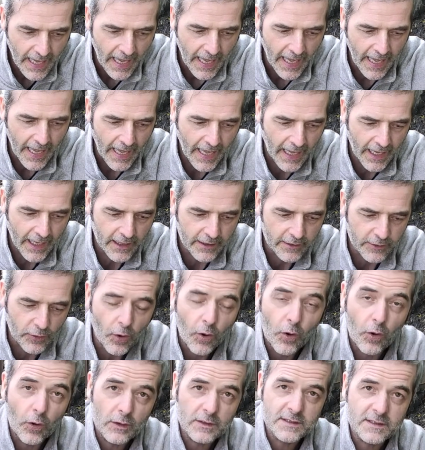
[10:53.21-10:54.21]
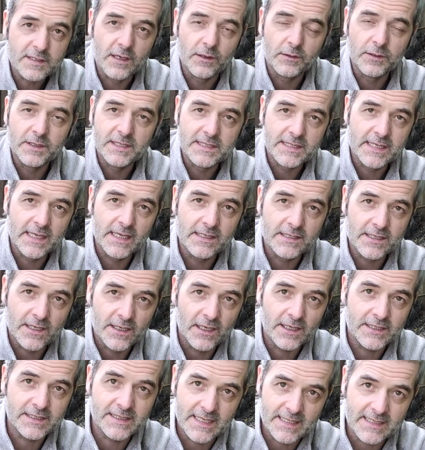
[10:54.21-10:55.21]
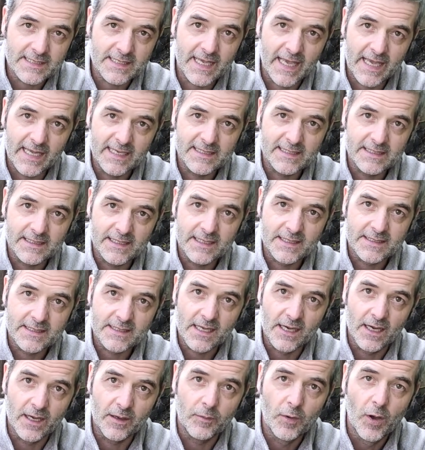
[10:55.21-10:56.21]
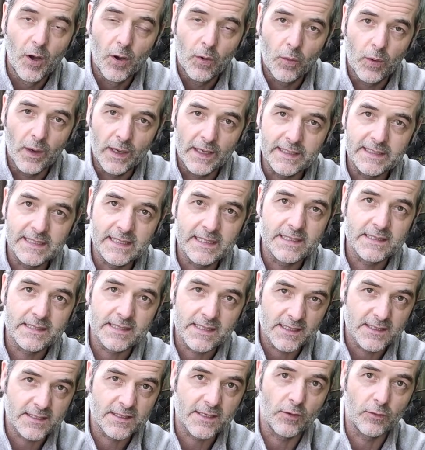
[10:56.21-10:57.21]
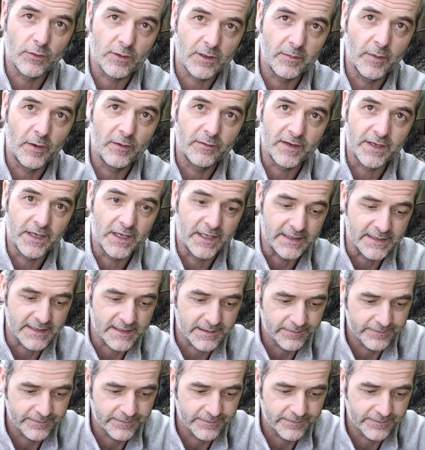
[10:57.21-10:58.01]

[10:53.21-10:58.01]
And also the seeds are not desiccated this time. What I did is I soaked them overnight,